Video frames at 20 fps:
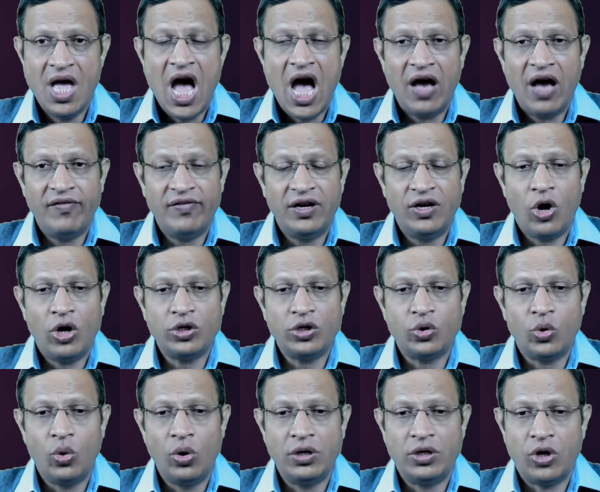I will not
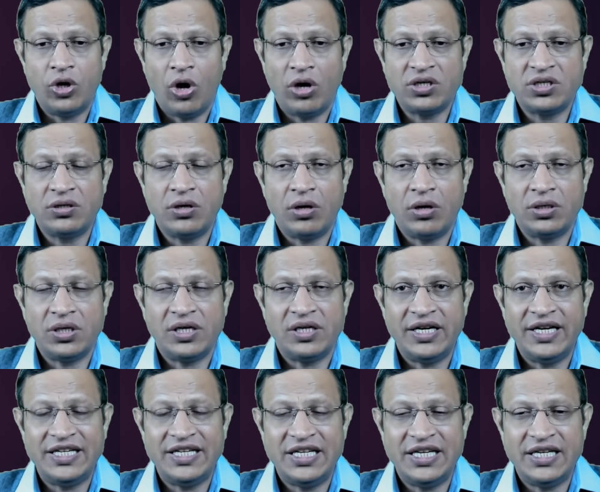hold doctor or the
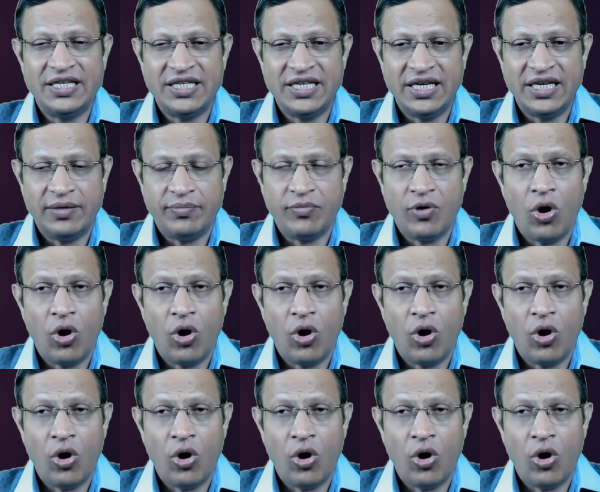treating team